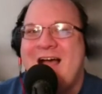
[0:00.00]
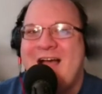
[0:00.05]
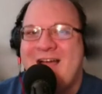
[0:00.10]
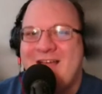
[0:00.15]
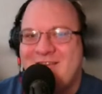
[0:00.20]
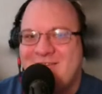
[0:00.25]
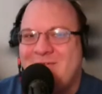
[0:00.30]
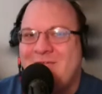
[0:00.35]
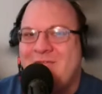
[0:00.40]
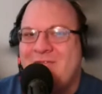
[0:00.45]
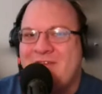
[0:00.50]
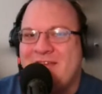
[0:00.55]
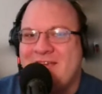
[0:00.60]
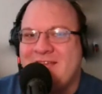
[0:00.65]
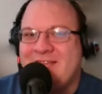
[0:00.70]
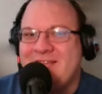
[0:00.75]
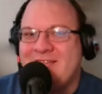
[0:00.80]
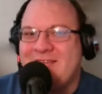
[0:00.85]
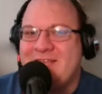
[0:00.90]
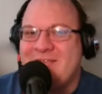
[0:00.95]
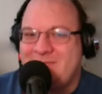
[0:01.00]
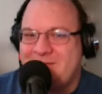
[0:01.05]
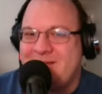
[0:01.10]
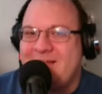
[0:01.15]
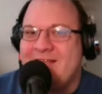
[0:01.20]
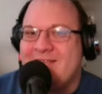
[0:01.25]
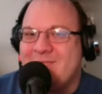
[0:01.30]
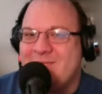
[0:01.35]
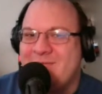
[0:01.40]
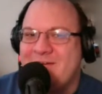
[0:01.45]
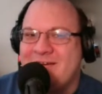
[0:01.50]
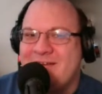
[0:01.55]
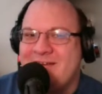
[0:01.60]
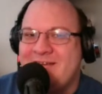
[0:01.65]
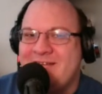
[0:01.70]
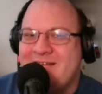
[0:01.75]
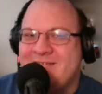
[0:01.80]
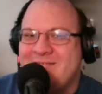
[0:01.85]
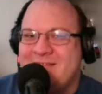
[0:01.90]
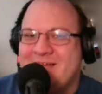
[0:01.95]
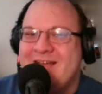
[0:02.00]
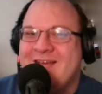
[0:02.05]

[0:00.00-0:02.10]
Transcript: I do think the Israelites were in Egypt.